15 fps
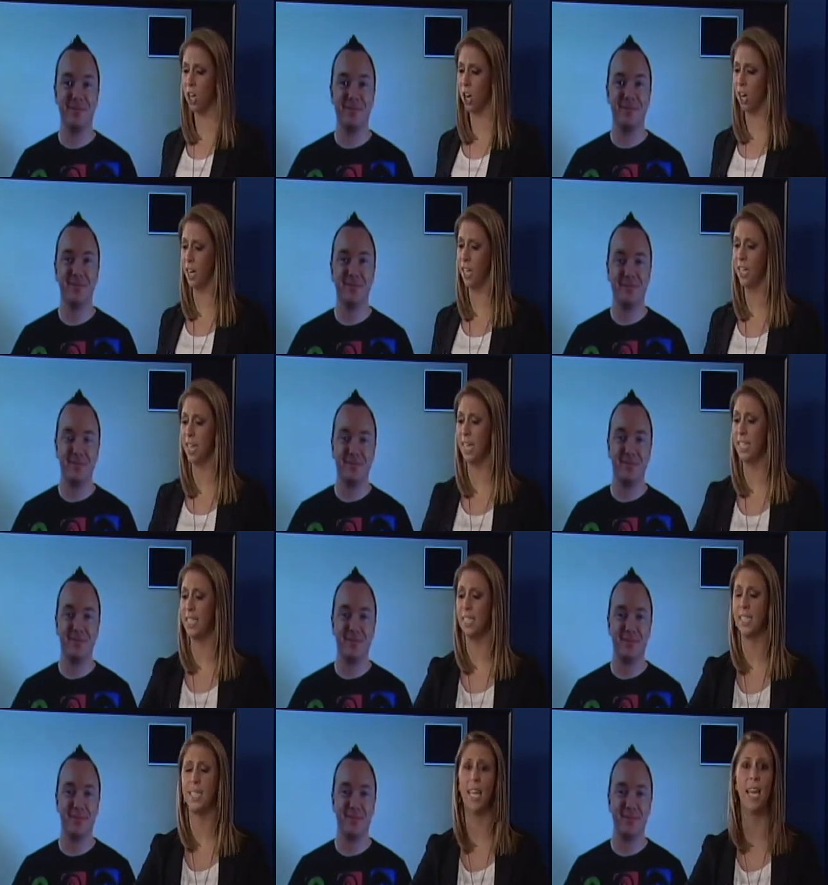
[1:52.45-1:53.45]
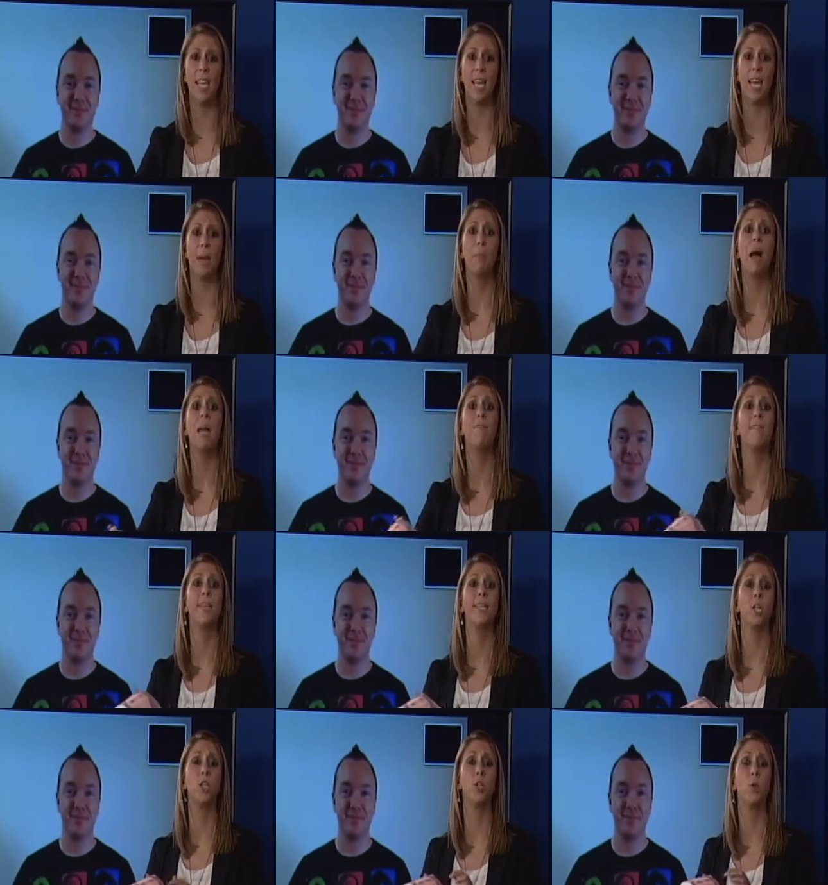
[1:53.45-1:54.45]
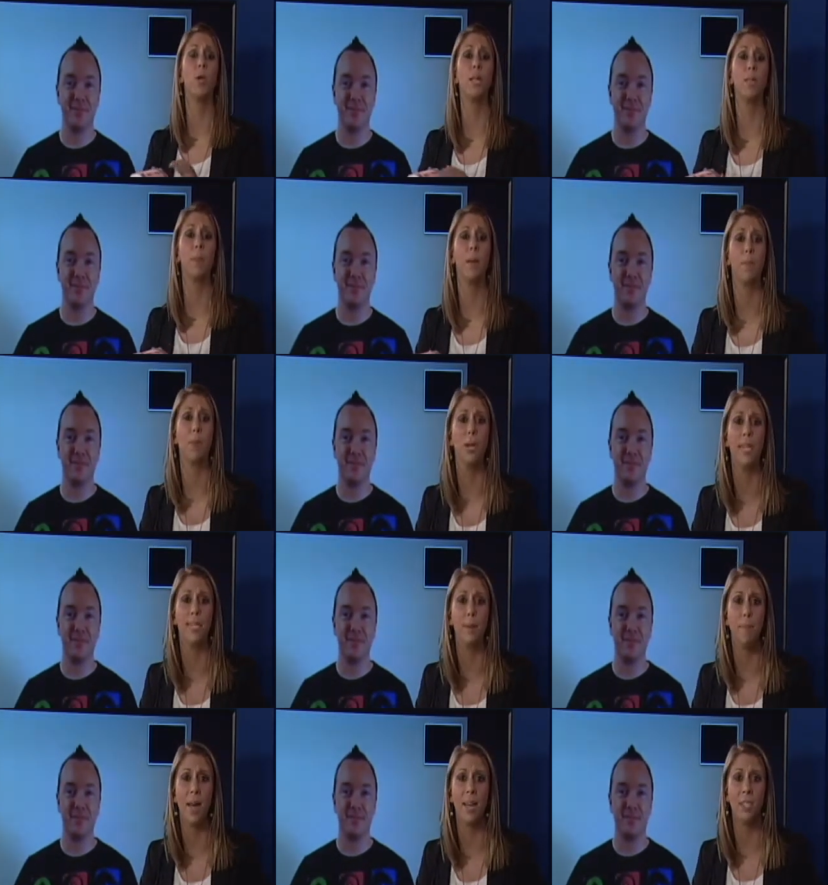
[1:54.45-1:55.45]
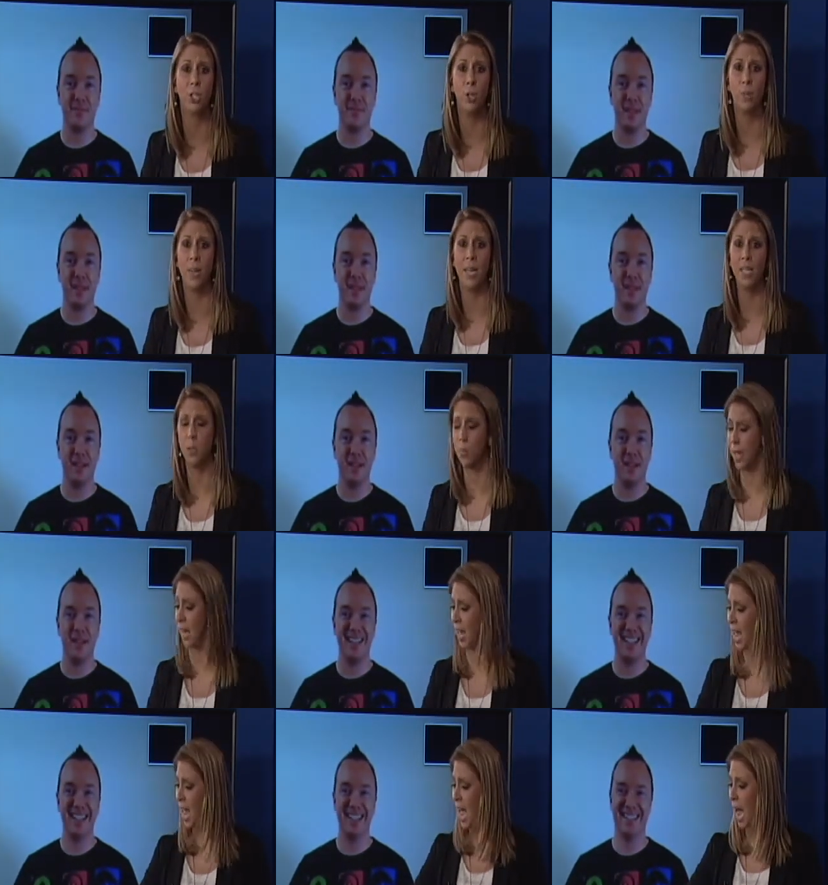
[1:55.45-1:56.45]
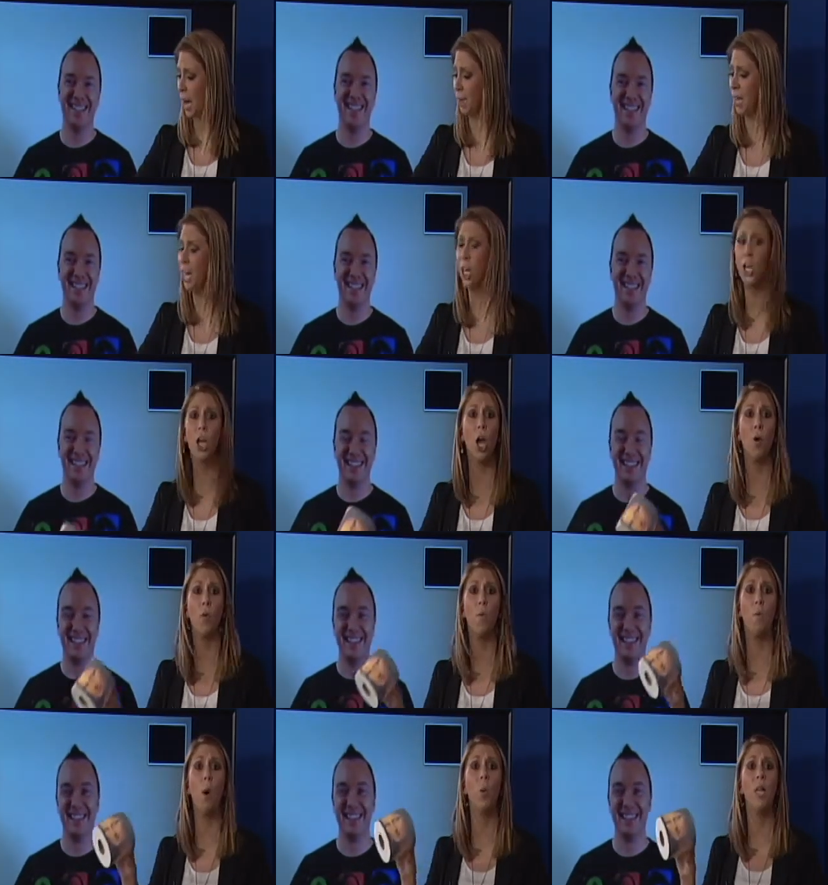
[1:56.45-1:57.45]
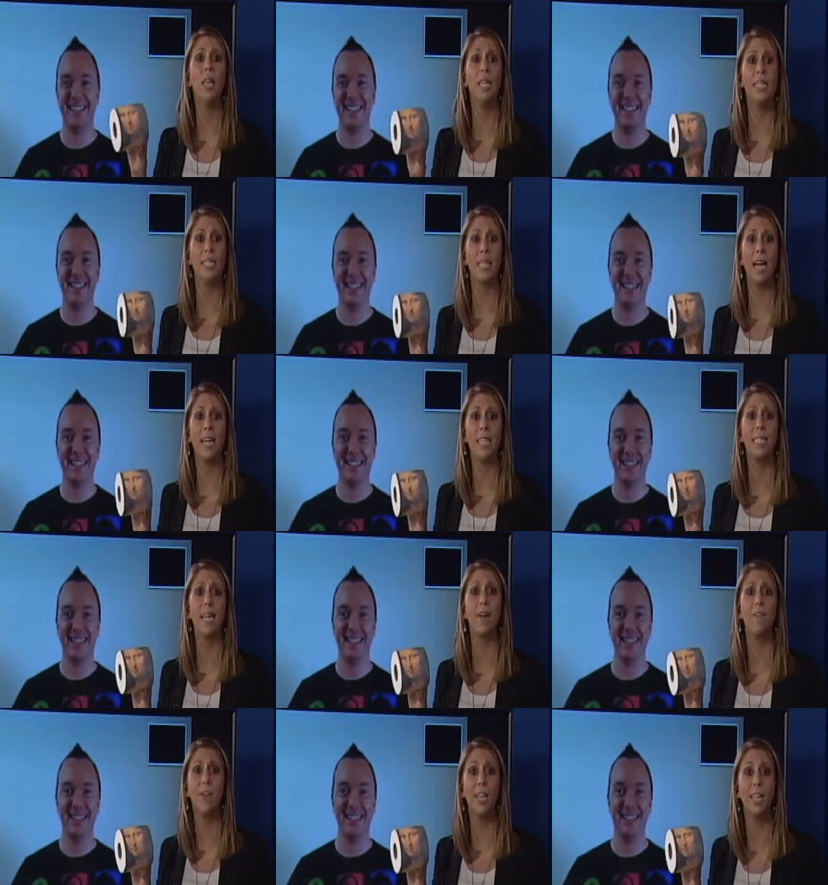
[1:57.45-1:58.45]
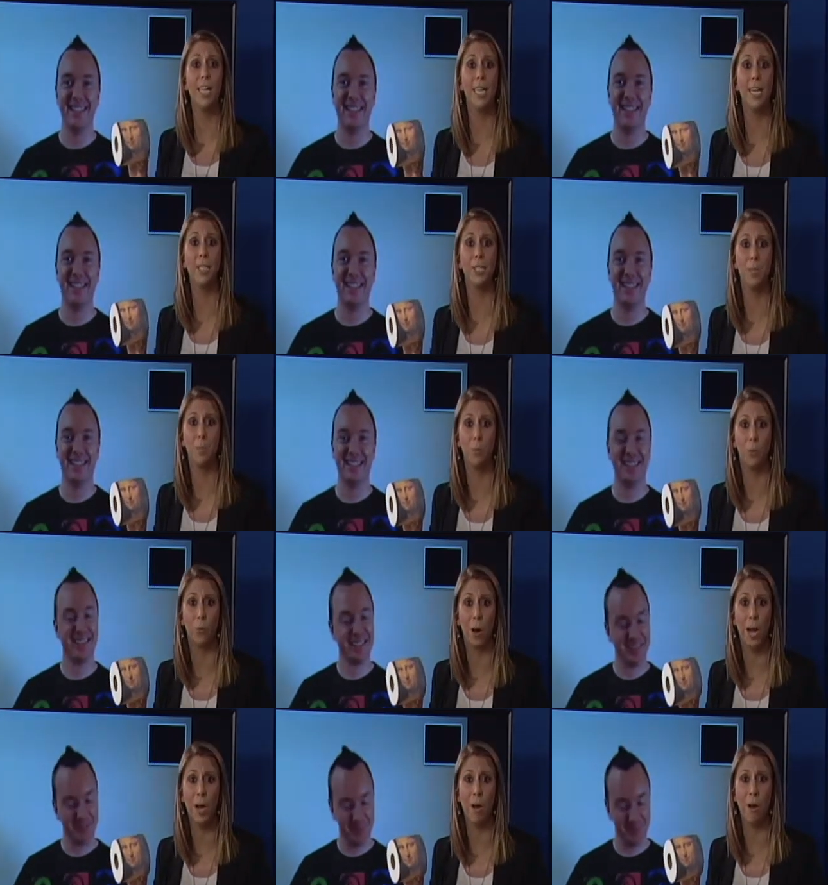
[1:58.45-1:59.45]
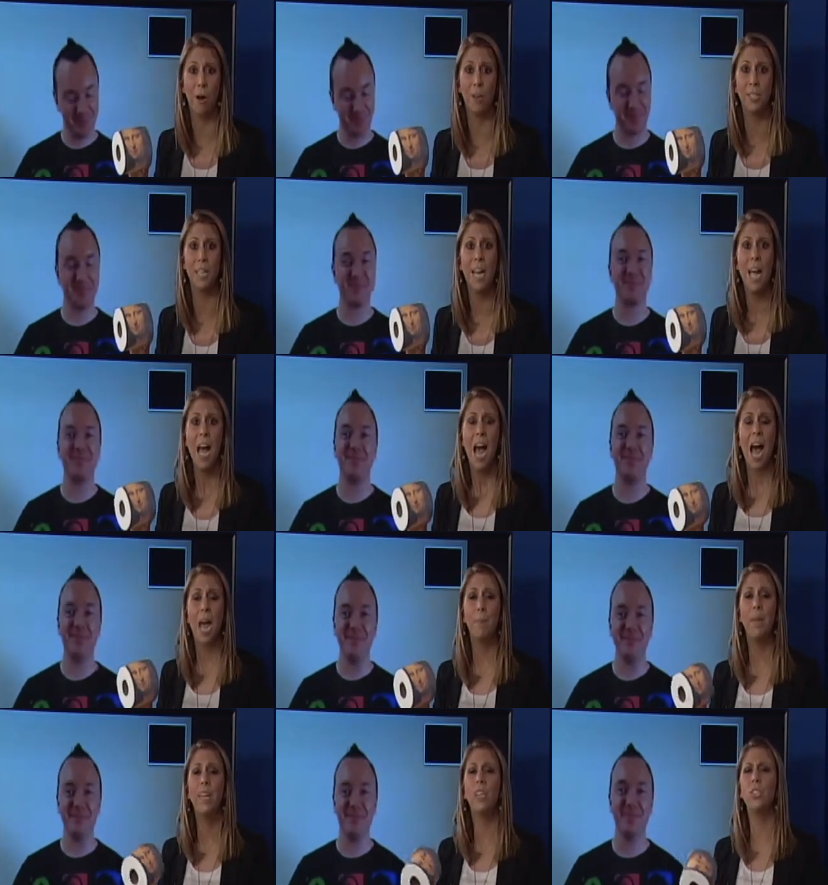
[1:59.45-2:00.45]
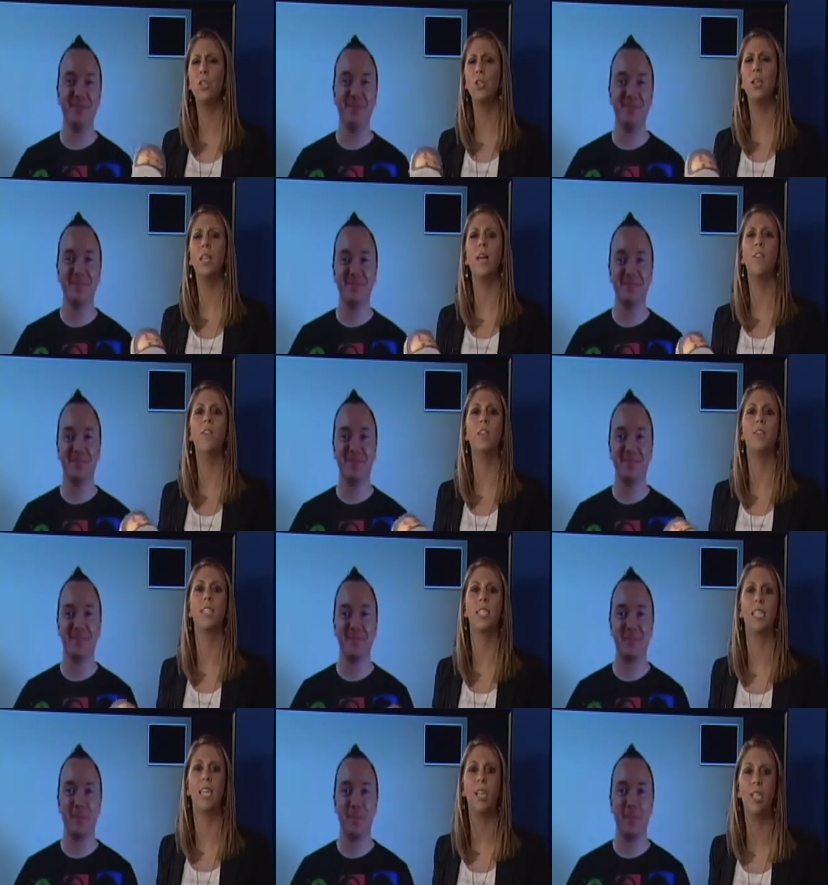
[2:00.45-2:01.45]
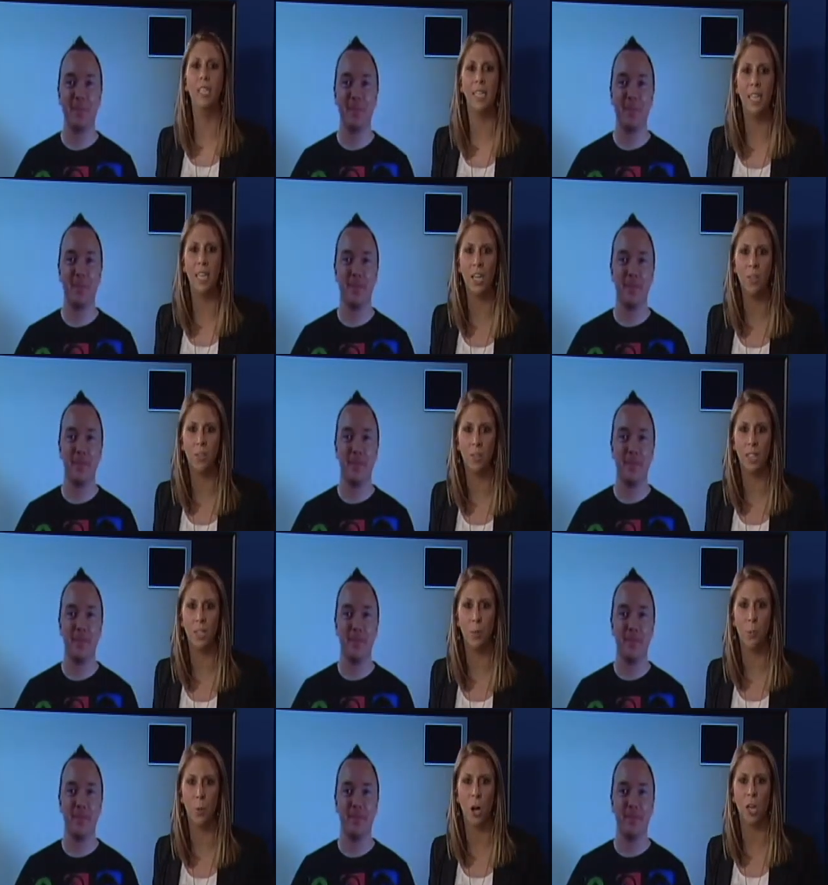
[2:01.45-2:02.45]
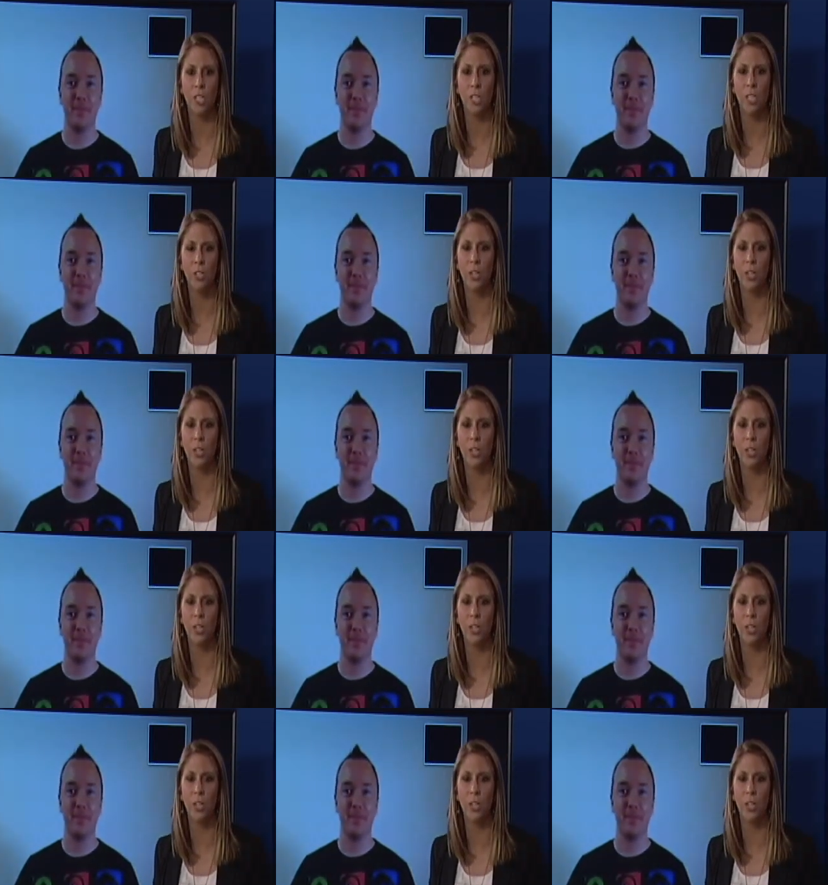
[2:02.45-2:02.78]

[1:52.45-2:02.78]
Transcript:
Speaker 1: art. I'd like to say that my face on toilet paper is a masterpiece. But I mean, here you go. The Mona Lisa, definitely some great art. I mean, is there a level of skill needed for these projects